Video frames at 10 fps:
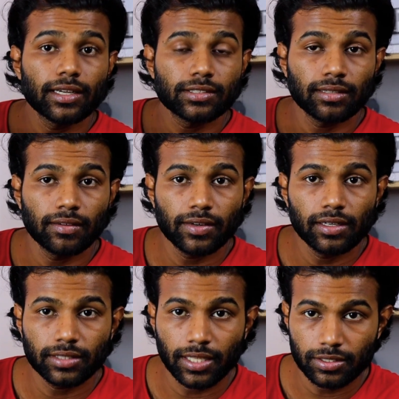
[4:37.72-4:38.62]
are
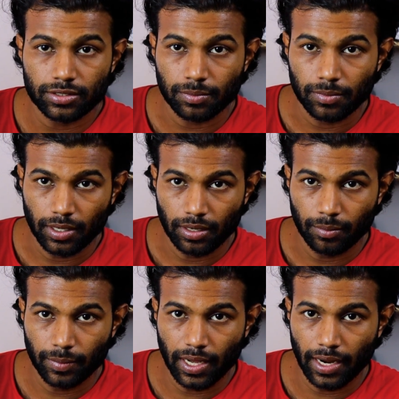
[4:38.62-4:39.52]
several things
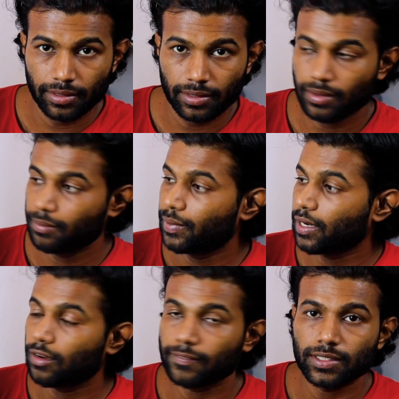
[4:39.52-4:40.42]
behind the
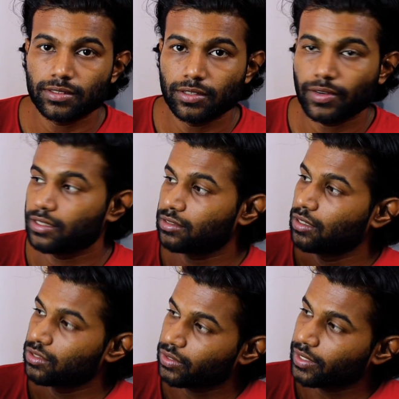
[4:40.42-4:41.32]
back of the device.
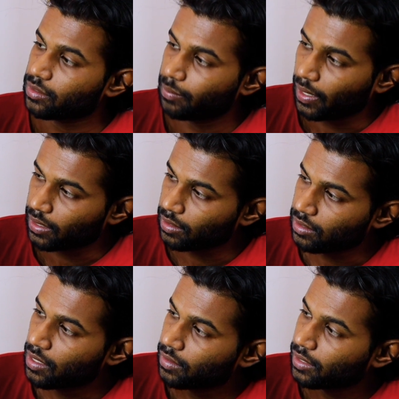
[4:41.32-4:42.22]
So there's a
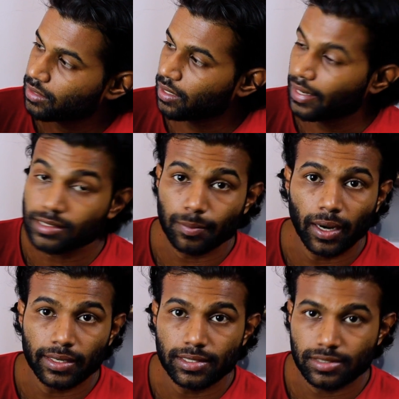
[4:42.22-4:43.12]
button, there's a laser
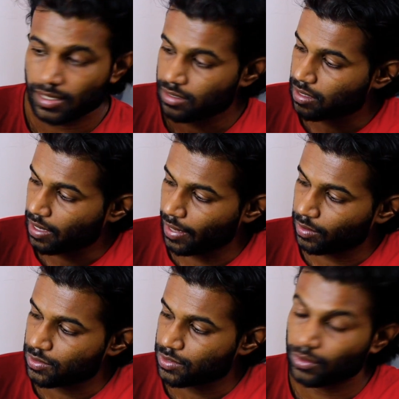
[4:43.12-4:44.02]
particle sensor, and
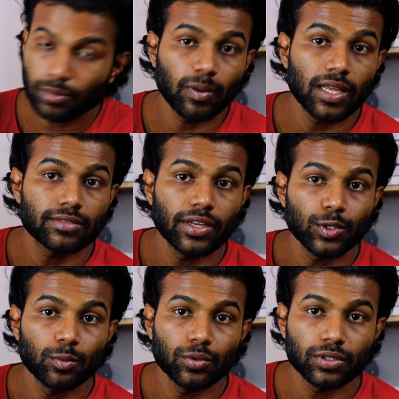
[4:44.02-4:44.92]
also the place
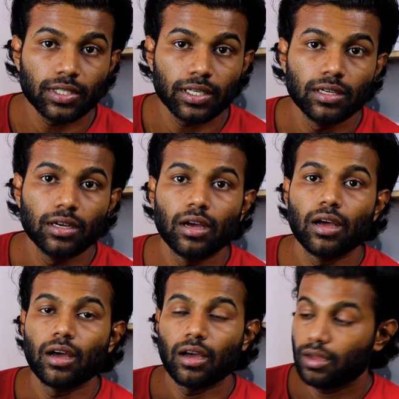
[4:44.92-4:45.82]
that you put the
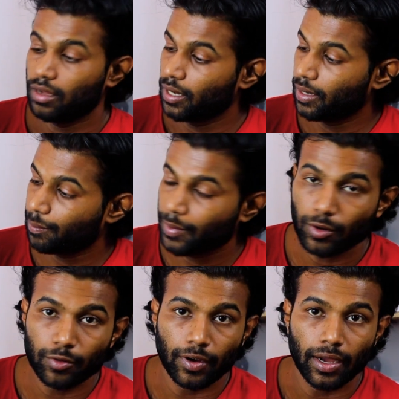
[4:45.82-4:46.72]

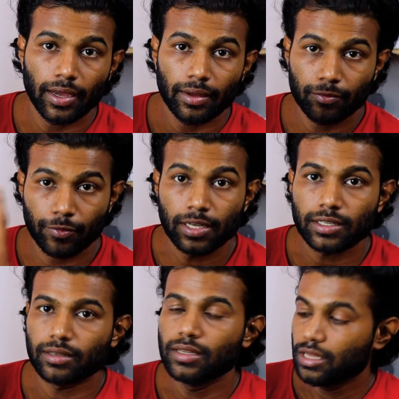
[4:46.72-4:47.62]
purifier
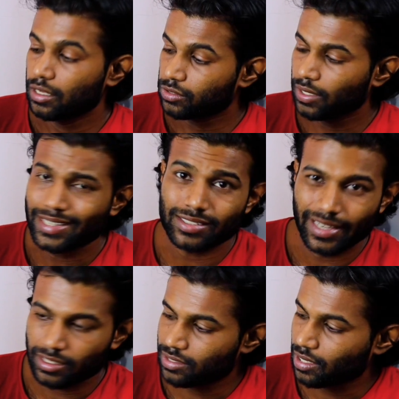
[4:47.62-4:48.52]
filter. So let's
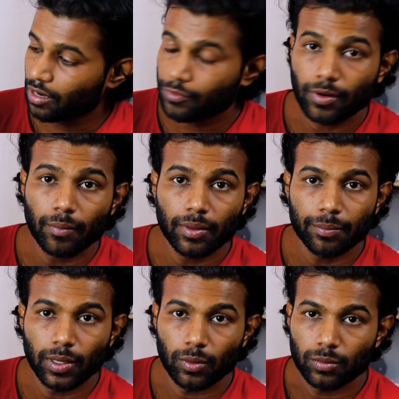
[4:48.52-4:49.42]
get started from the
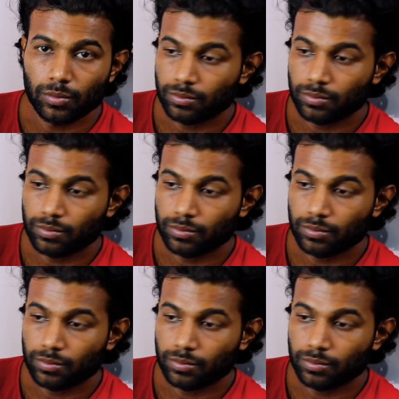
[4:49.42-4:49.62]
below.